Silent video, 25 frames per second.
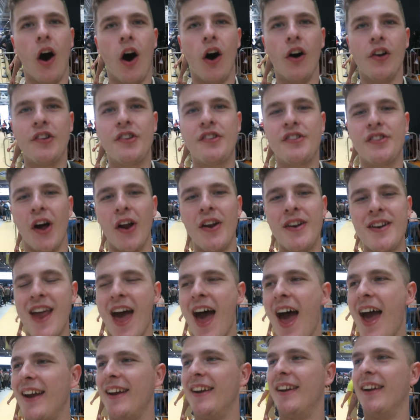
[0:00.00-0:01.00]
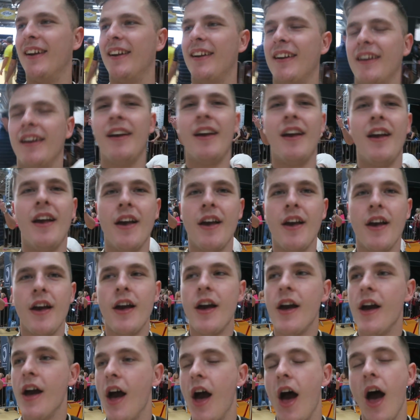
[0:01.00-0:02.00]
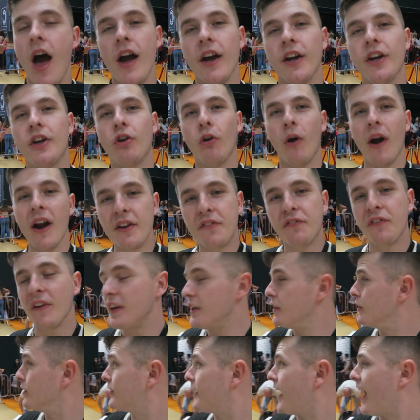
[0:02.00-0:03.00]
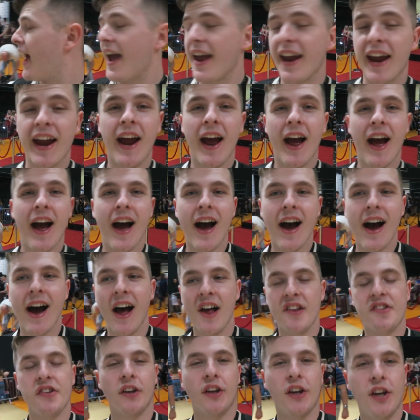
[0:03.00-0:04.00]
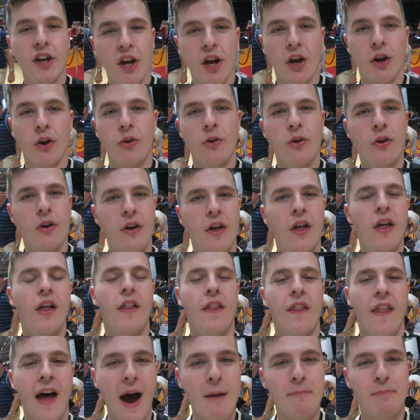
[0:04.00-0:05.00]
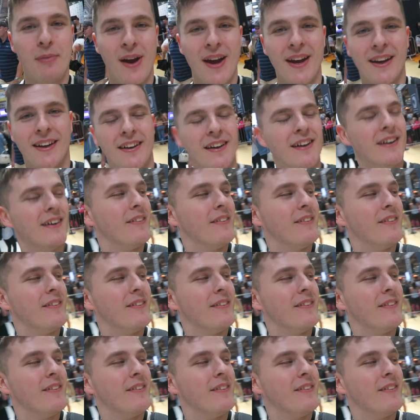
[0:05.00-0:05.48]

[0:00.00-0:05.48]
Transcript: on Sunday, the Great Fit U K has a queue that big.